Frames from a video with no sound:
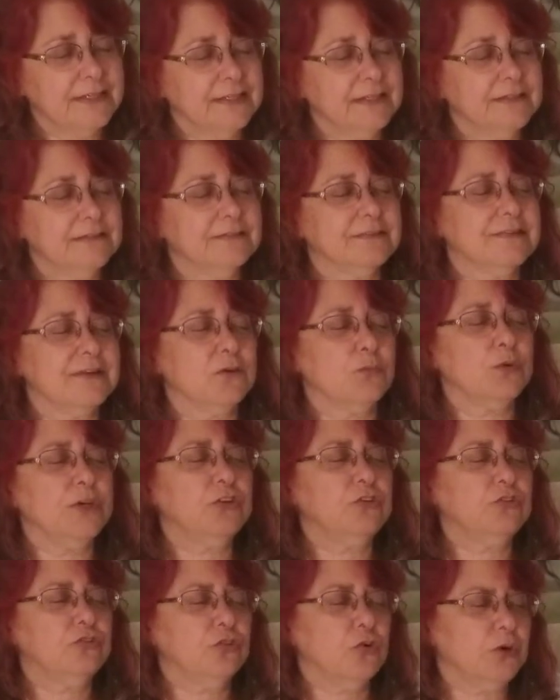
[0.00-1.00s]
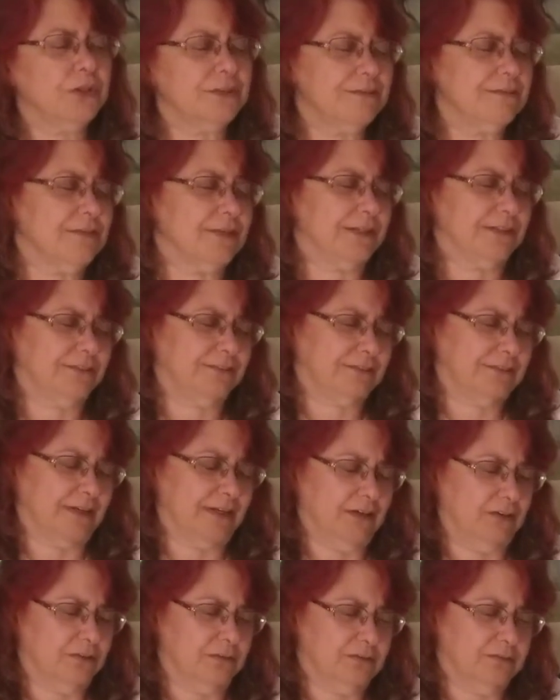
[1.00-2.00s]
is that we shorten this
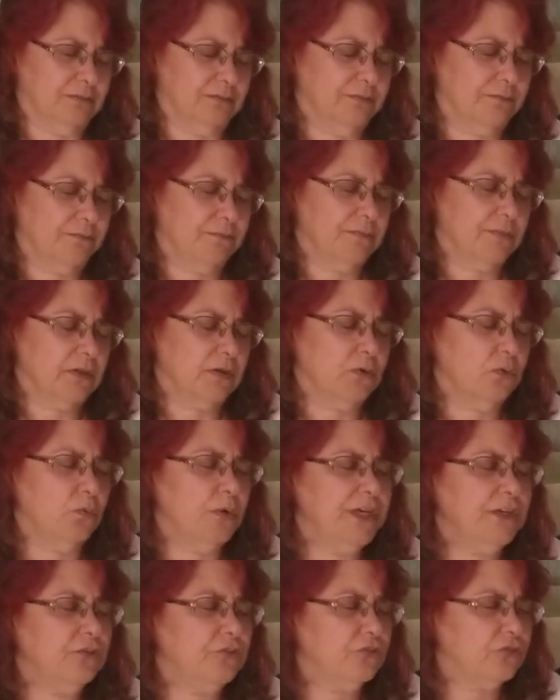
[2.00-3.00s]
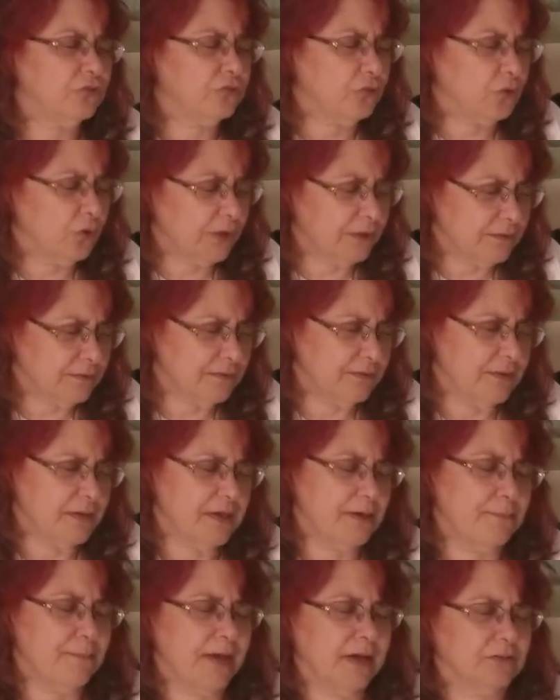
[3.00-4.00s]
cycle. We shorten the
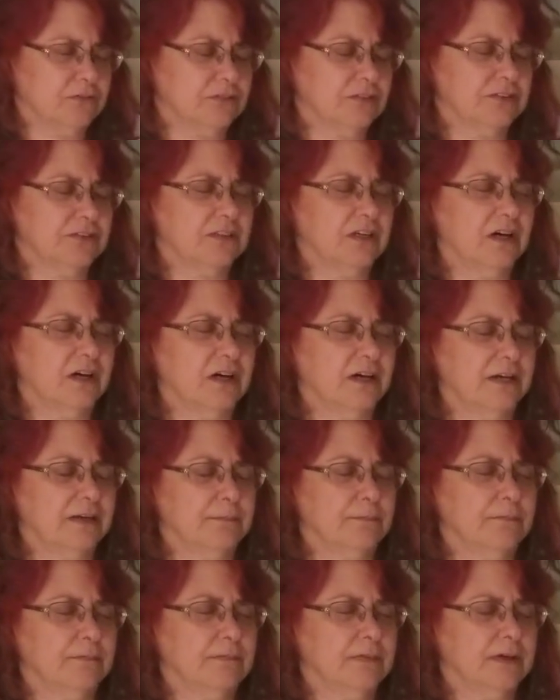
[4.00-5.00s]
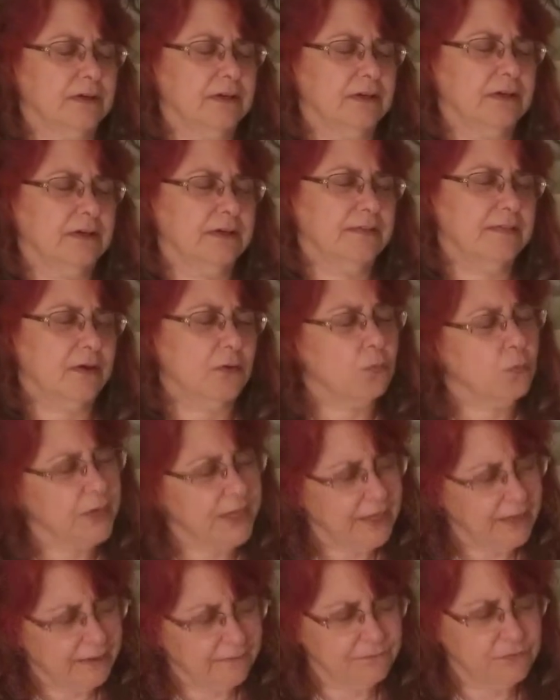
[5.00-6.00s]
amount of time that we
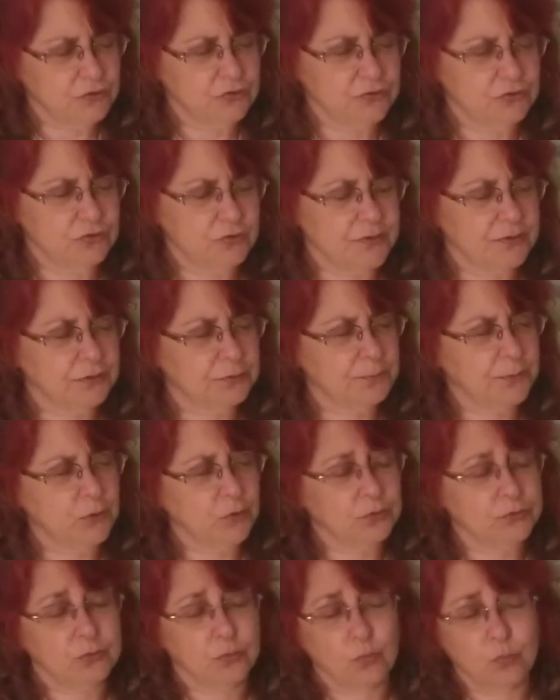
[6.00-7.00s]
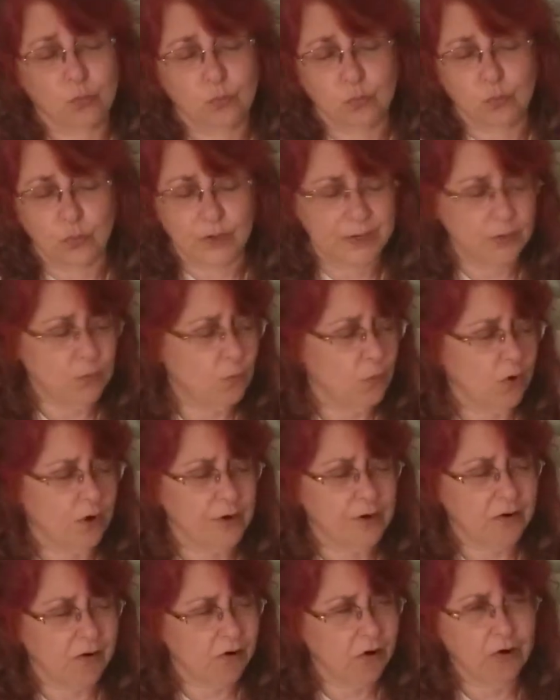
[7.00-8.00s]
have to do this because we
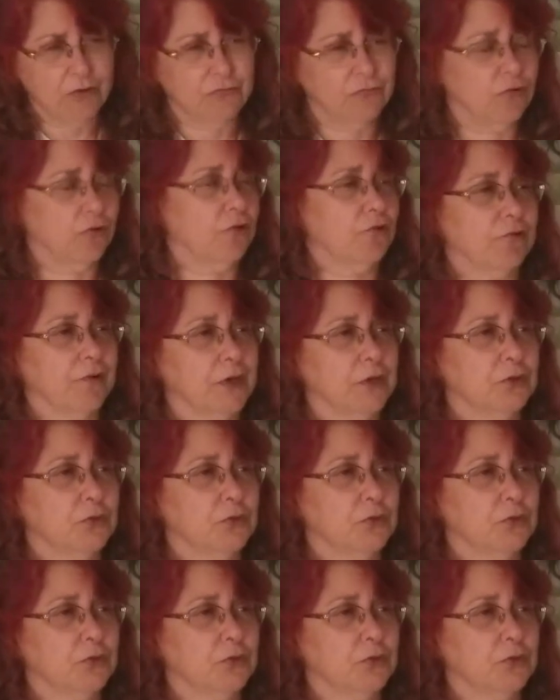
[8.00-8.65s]
want our roaring